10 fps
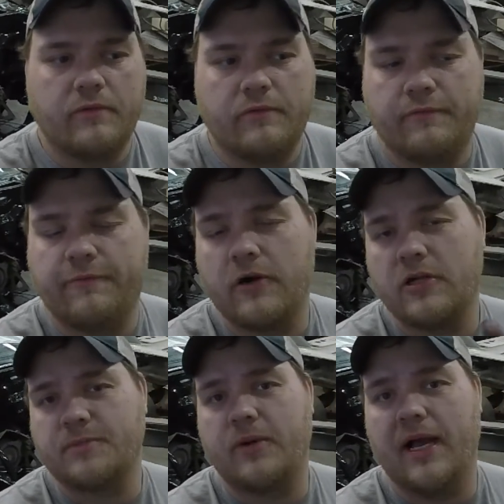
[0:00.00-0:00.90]

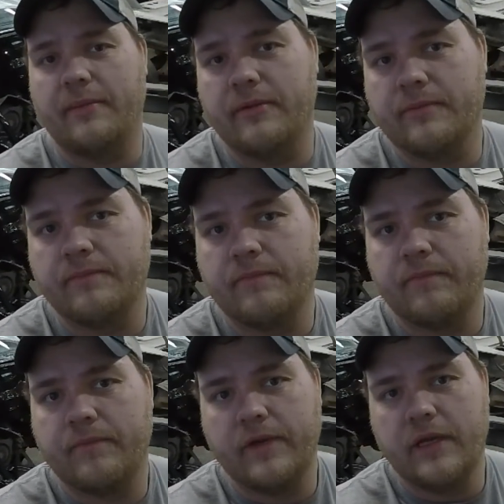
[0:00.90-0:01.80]
first problem
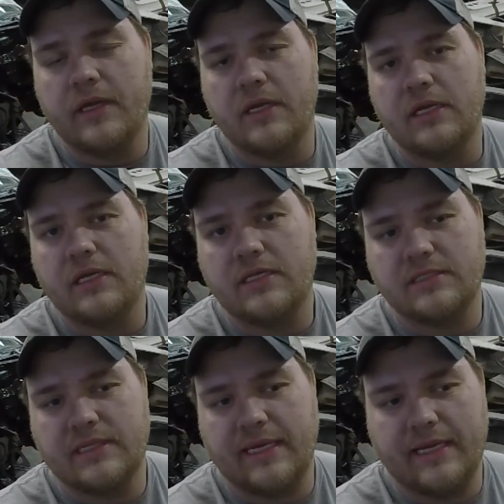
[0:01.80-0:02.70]

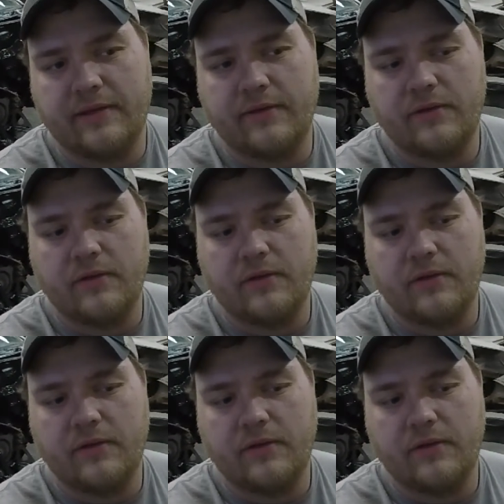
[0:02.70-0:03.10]
is that